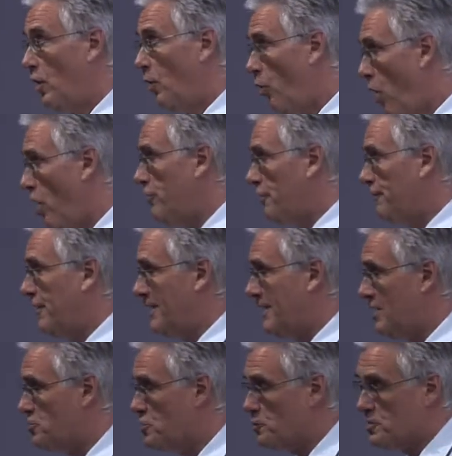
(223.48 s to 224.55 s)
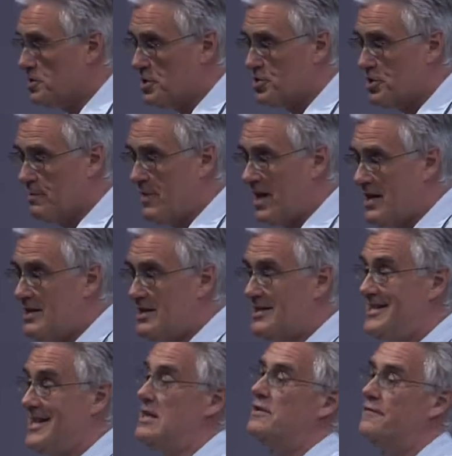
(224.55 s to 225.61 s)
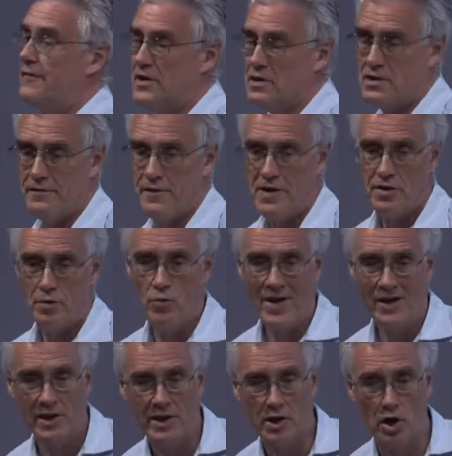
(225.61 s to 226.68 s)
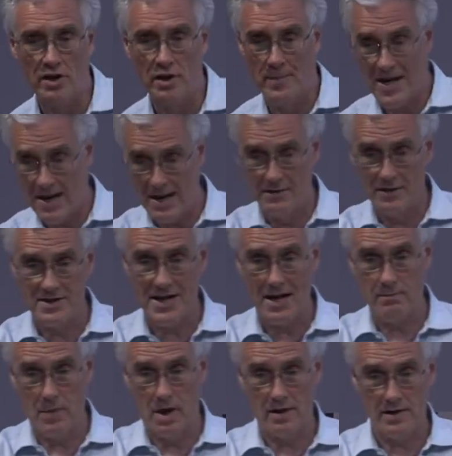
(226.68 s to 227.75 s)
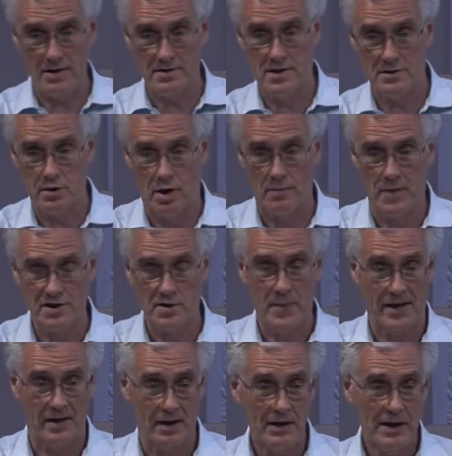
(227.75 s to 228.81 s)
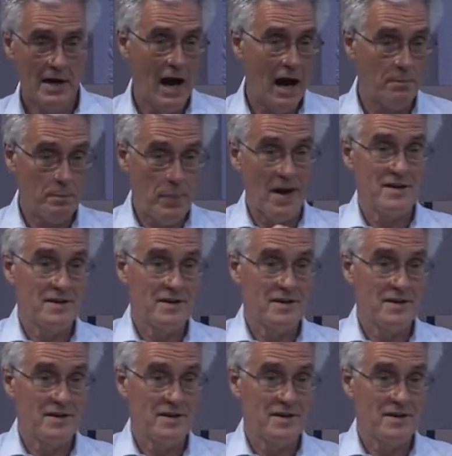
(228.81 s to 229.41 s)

what the financial system did vis-a-vis the real economy in the debt markets had got much bigger. And by